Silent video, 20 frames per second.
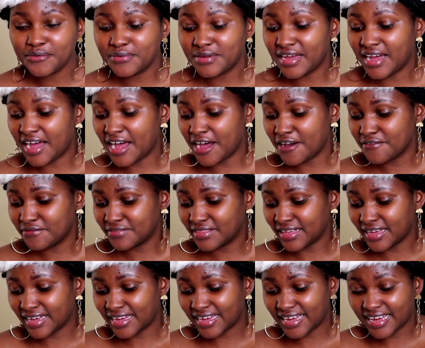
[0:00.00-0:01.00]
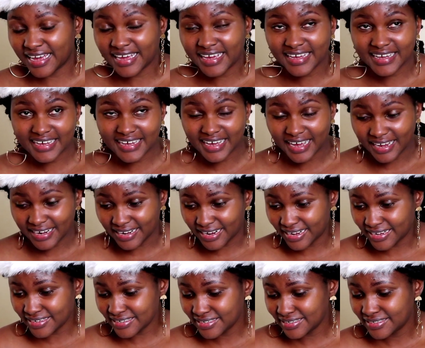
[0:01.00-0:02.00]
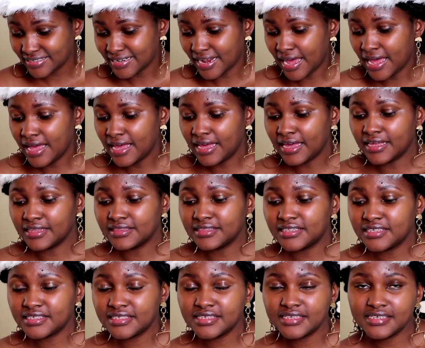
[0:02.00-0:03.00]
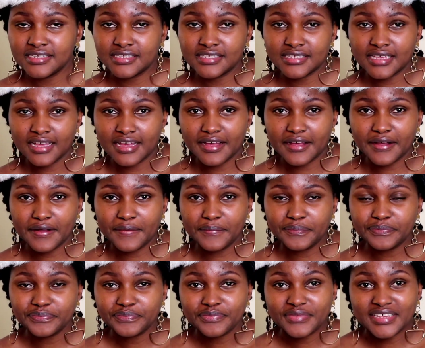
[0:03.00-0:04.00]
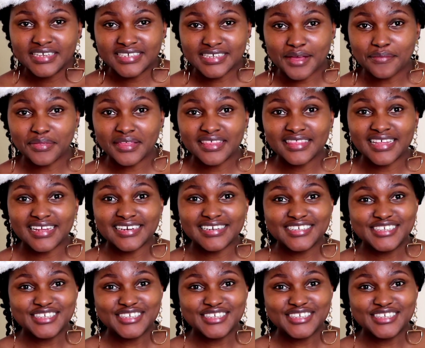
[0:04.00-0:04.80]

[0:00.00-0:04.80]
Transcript: We have the garland, and this is something that